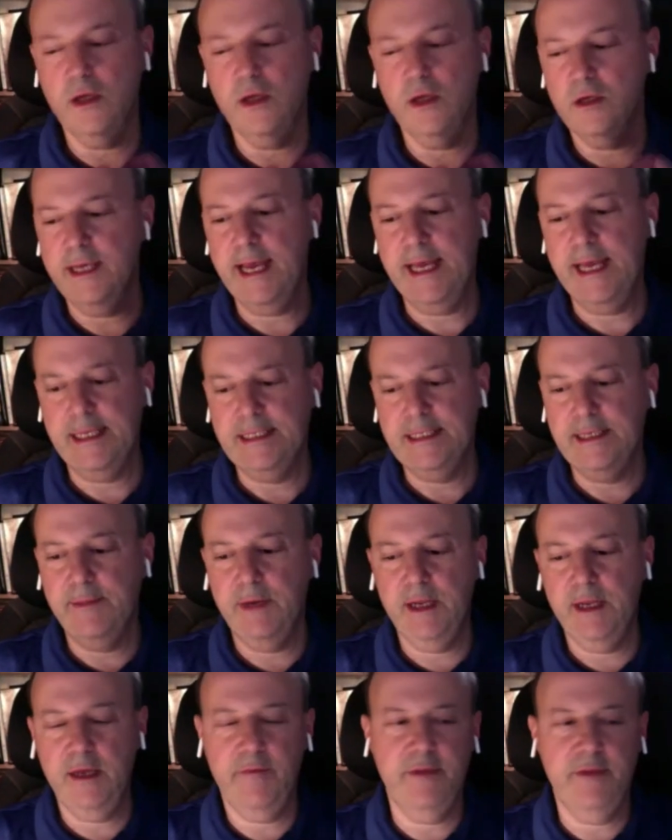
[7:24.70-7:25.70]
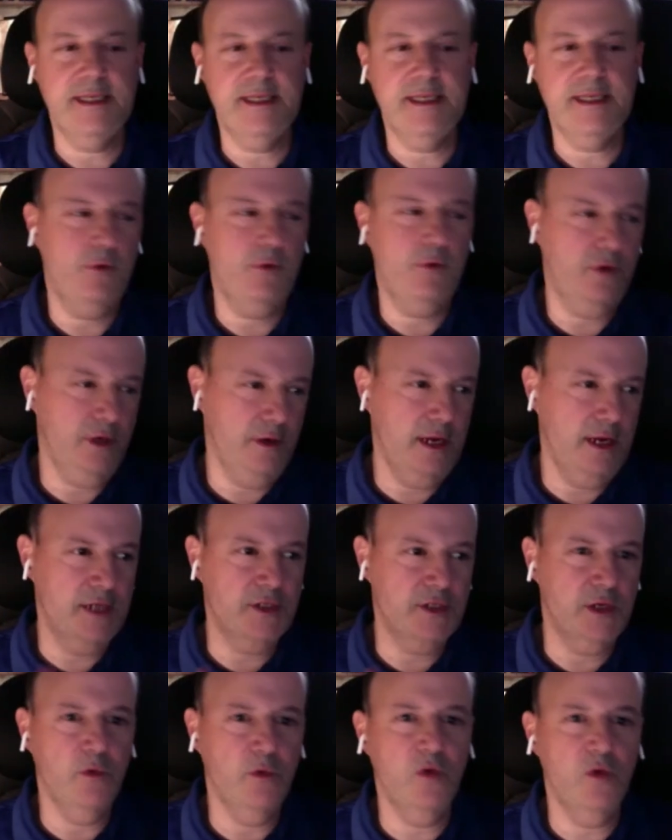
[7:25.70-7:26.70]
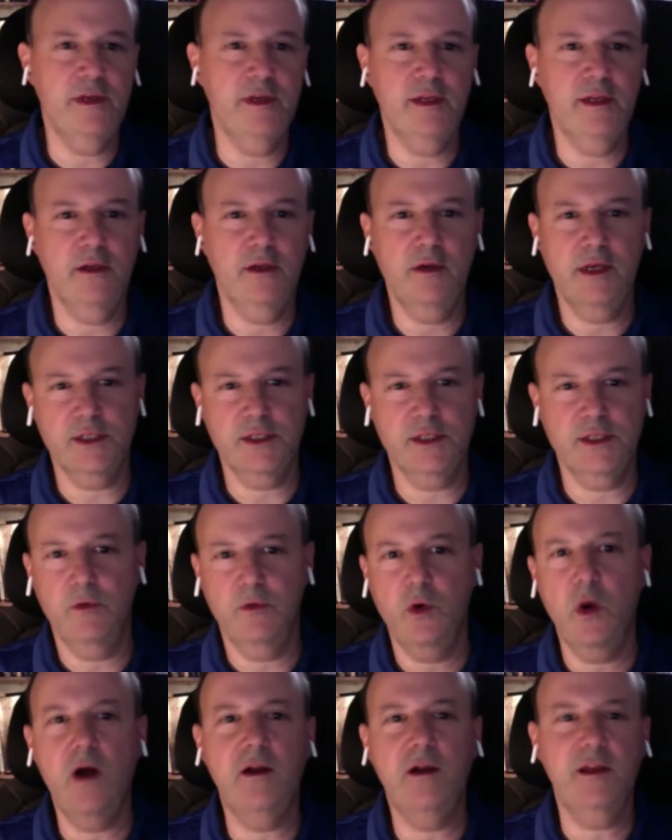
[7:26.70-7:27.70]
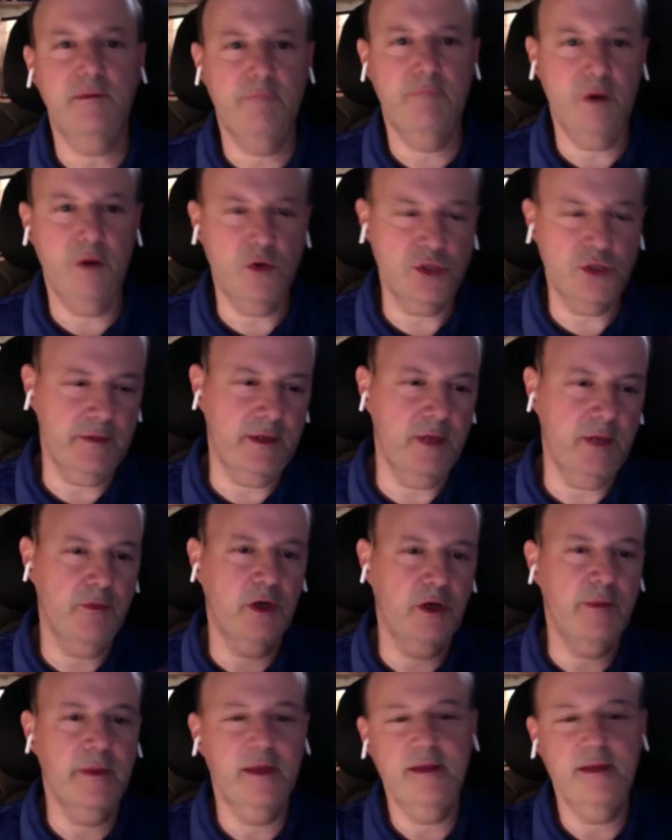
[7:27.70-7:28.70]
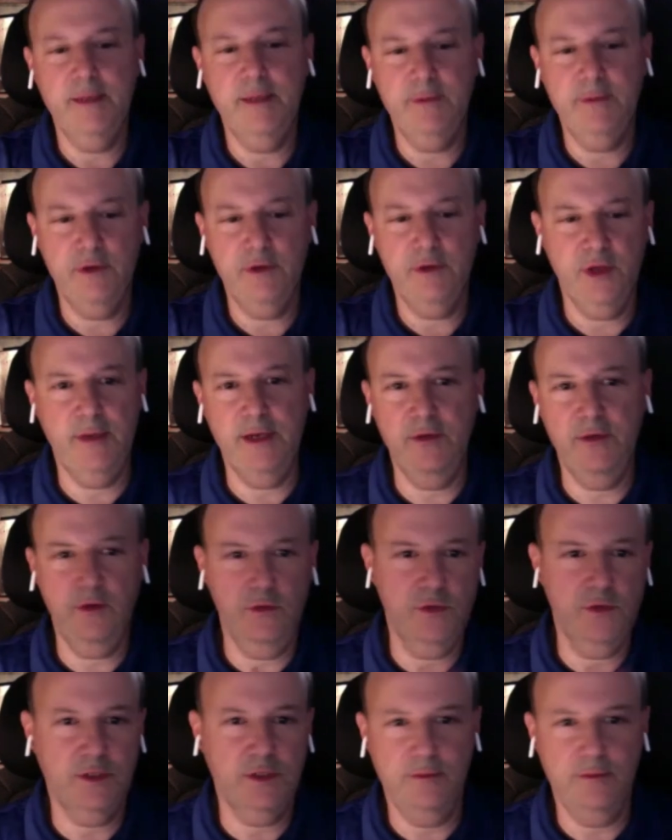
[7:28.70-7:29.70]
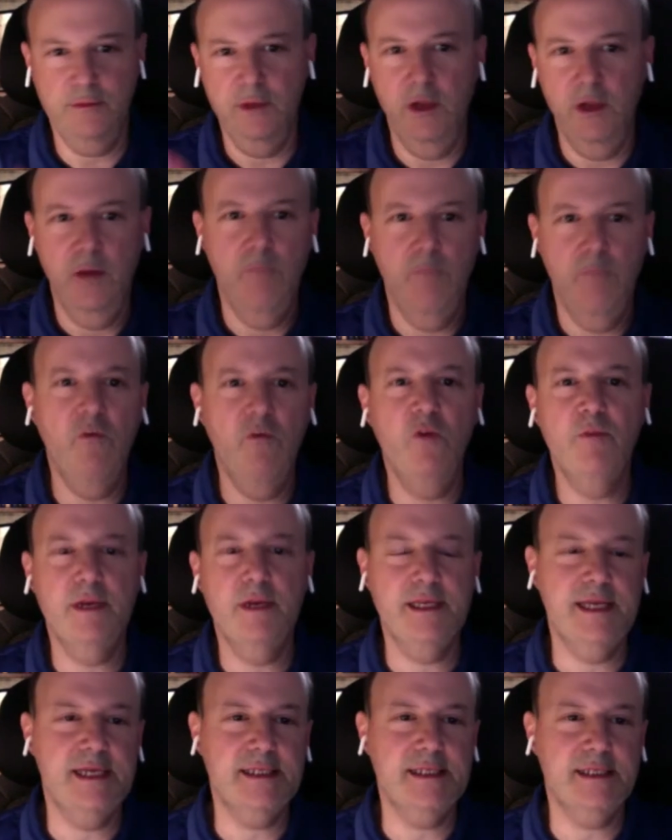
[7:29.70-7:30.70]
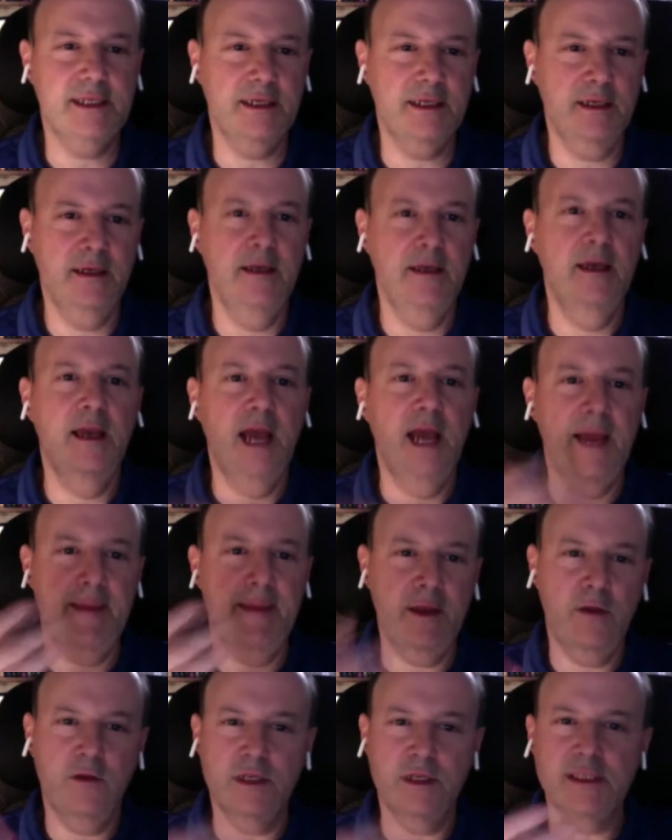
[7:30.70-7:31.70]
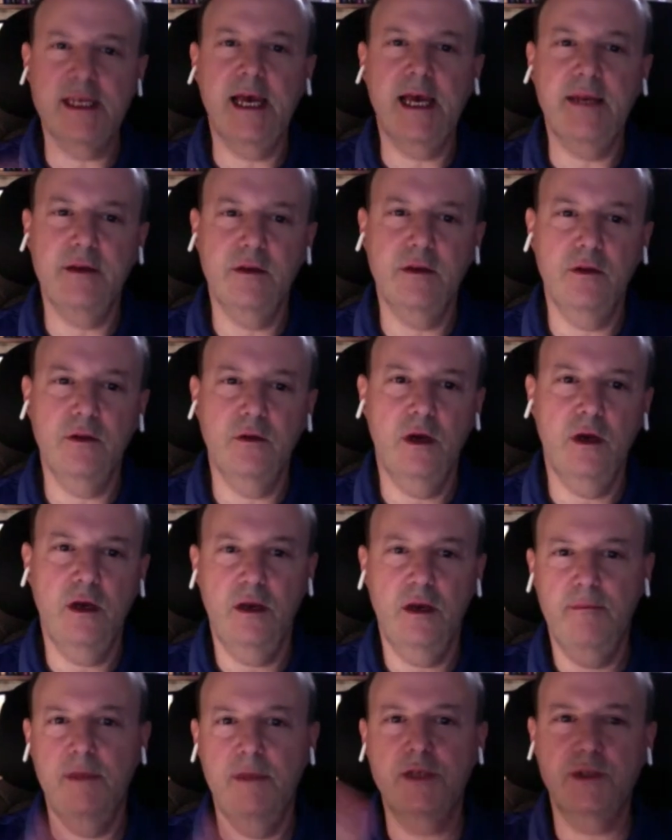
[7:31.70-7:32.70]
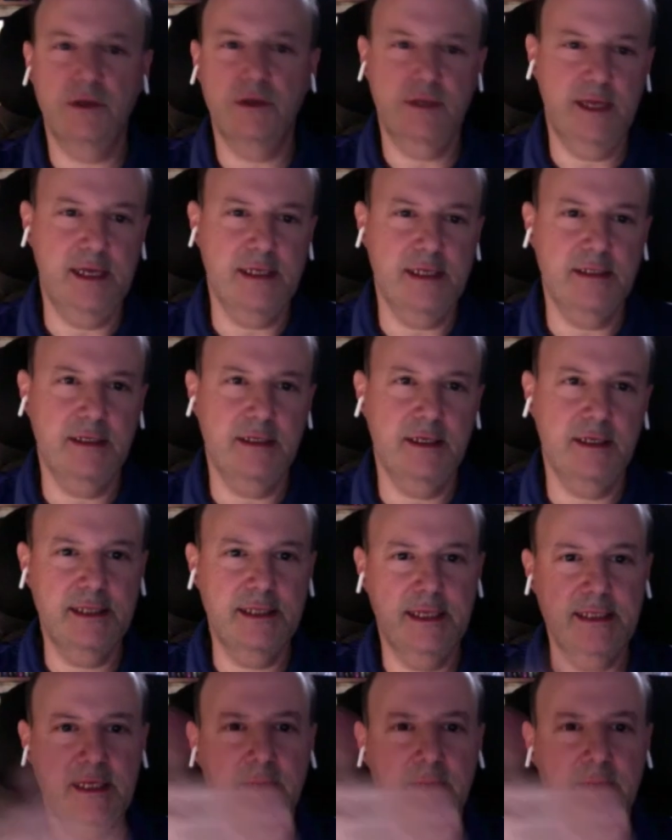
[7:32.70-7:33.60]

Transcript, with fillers: So now you look at somebody on the table, or as they're moving, you look at some quality of motion, and you put them on the table, you might do some movement testing, and then you'll decide to do a muscle test.